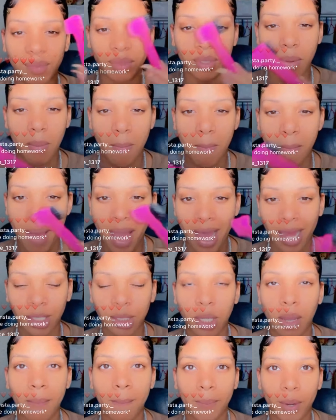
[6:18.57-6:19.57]
them to match
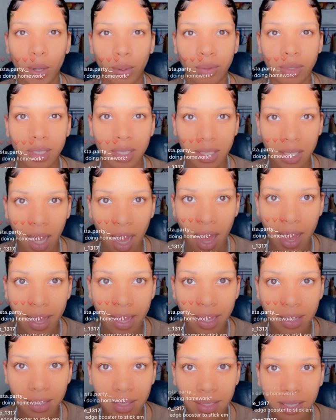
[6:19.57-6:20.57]
on both
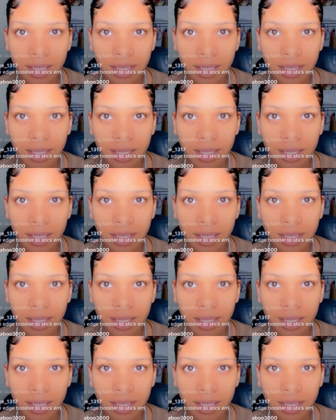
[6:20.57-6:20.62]
sides.